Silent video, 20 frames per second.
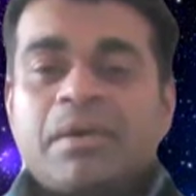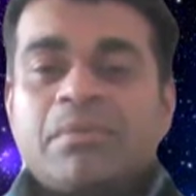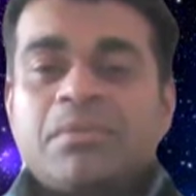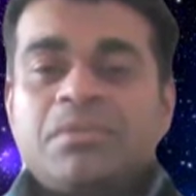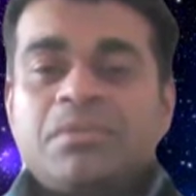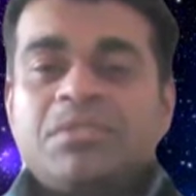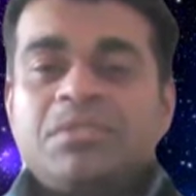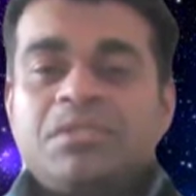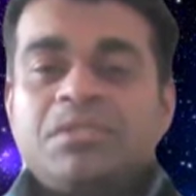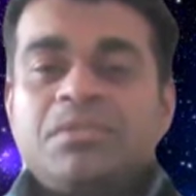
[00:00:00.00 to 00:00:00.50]
I
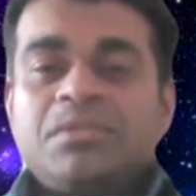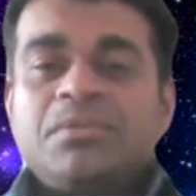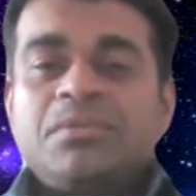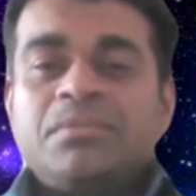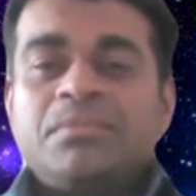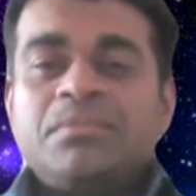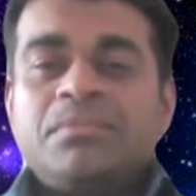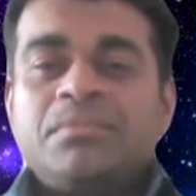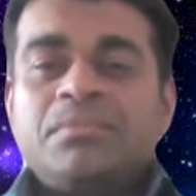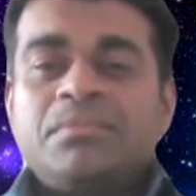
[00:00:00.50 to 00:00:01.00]
wish
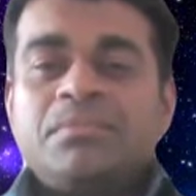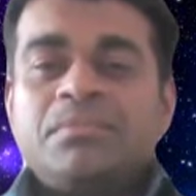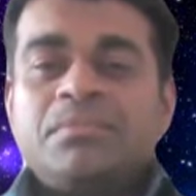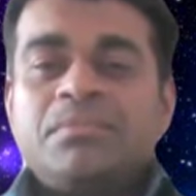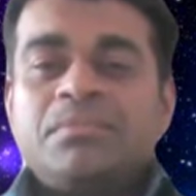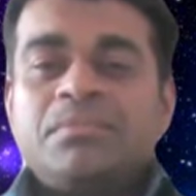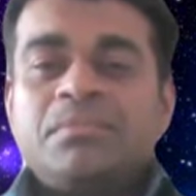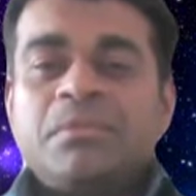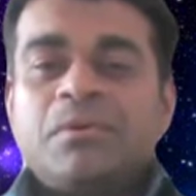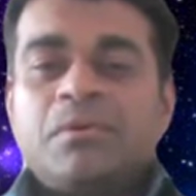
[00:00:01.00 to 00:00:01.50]
you
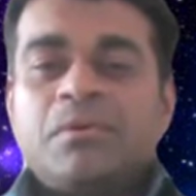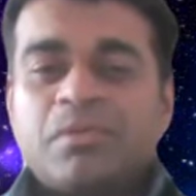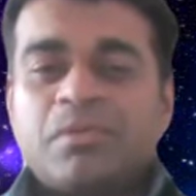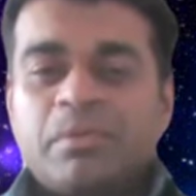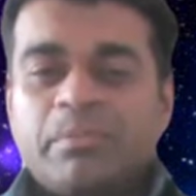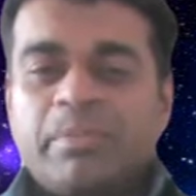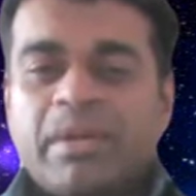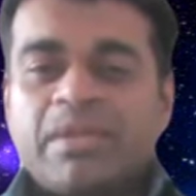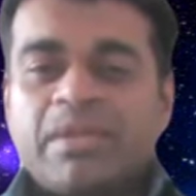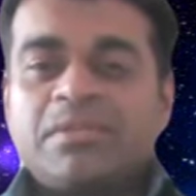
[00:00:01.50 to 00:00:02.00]
all
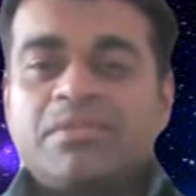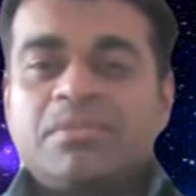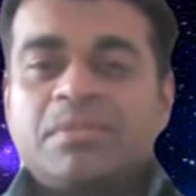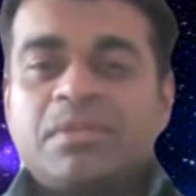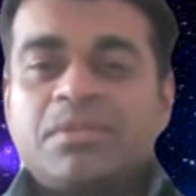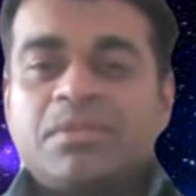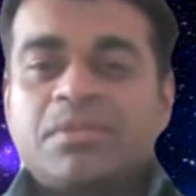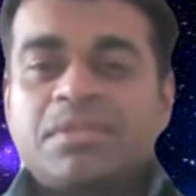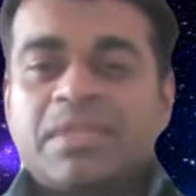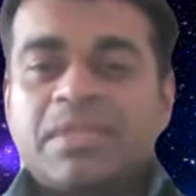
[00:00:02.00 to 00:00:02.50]
the best with
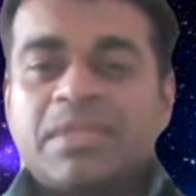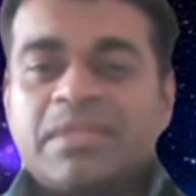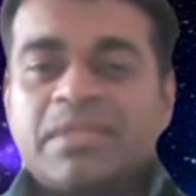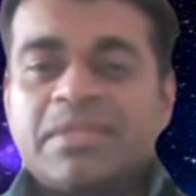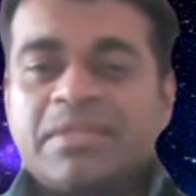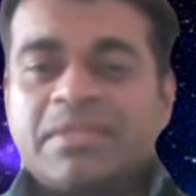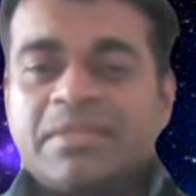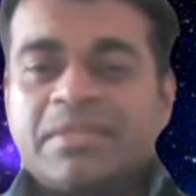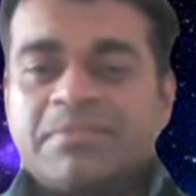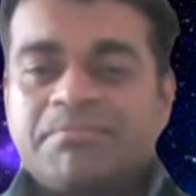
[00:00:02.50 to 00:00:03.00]
your
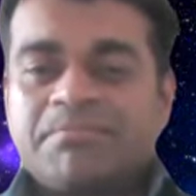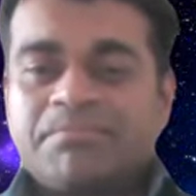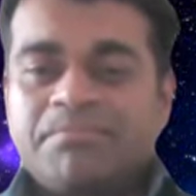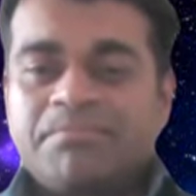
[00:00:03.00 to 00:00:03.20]
studies.